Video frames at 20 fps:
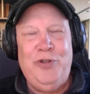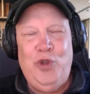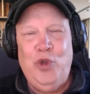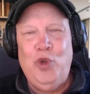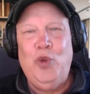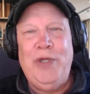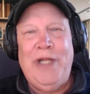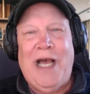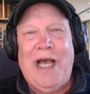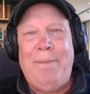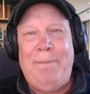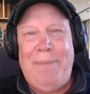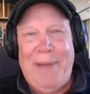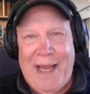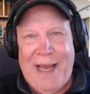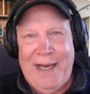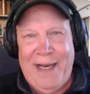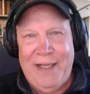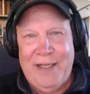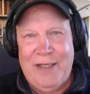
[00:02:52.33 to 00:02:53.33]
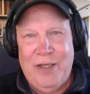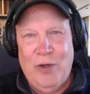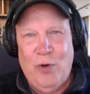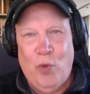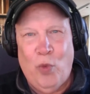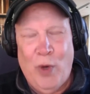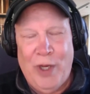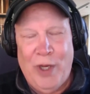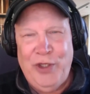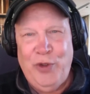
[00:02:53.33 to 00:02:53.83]
do not panic
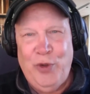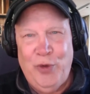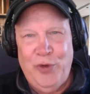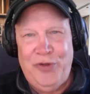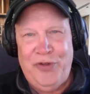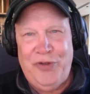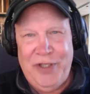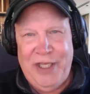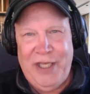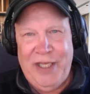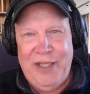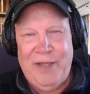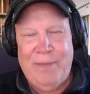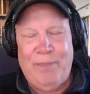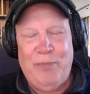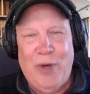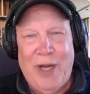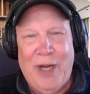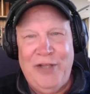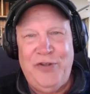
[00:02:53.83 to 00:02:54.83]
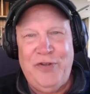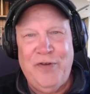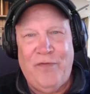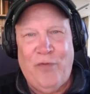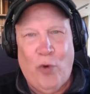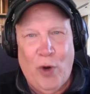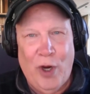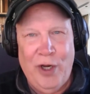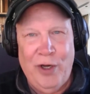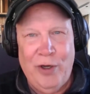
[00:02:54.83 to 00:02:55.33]
when you see the price
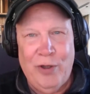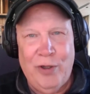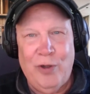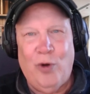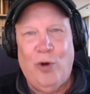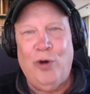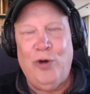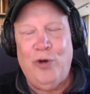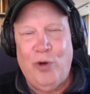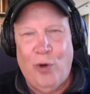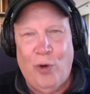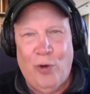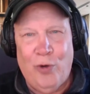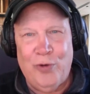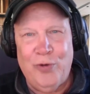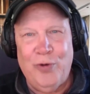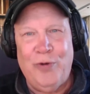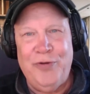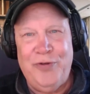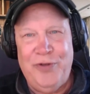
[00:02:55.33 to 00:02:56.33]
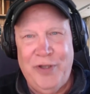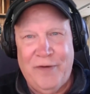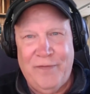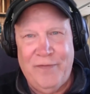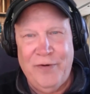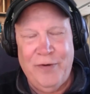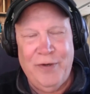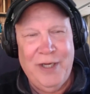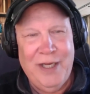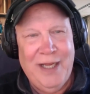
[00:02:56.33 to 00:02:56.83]
of oil or gold or
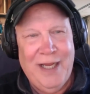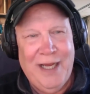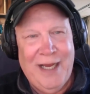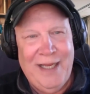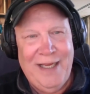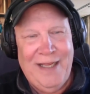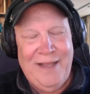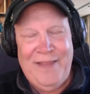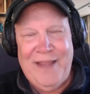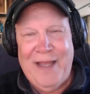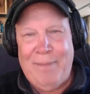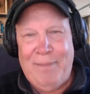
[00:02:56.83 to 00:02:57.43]
silver in